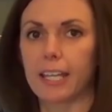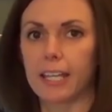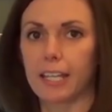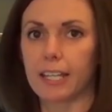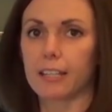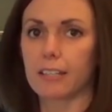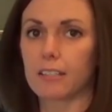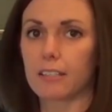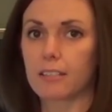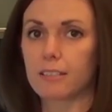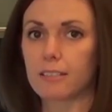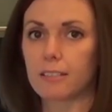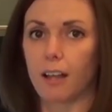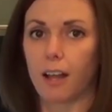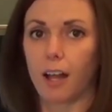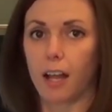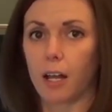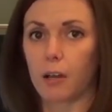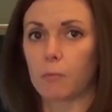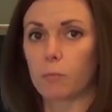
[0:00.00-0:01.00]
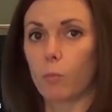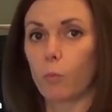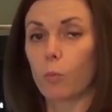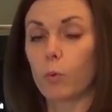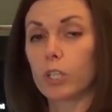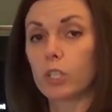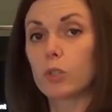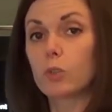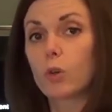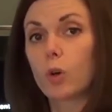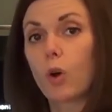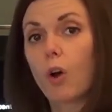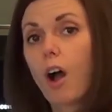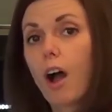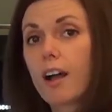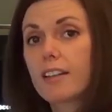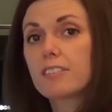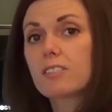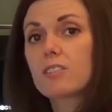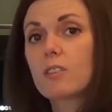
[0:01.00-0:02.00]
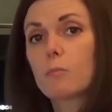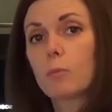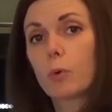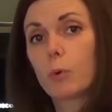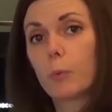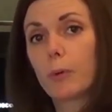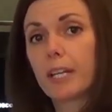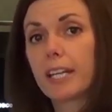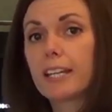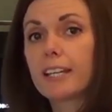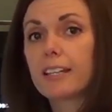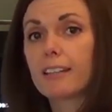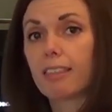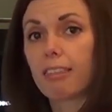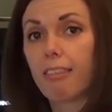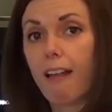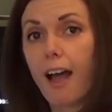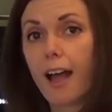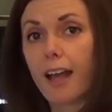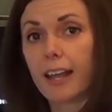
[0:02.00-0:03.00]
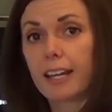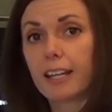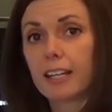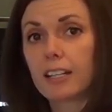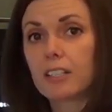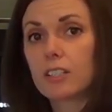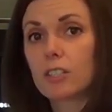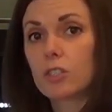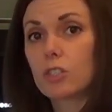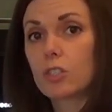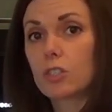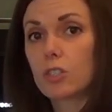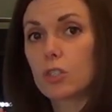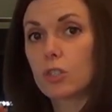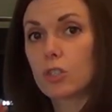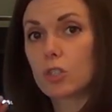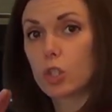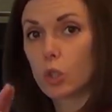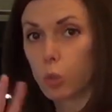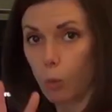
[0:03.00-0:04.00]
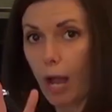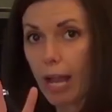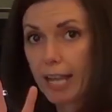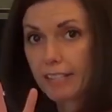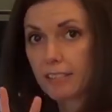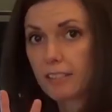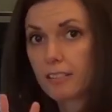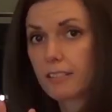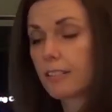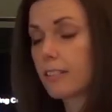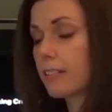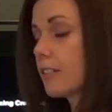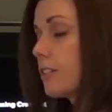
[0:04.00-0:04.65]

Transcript: is when you cross the Meridian Line twice.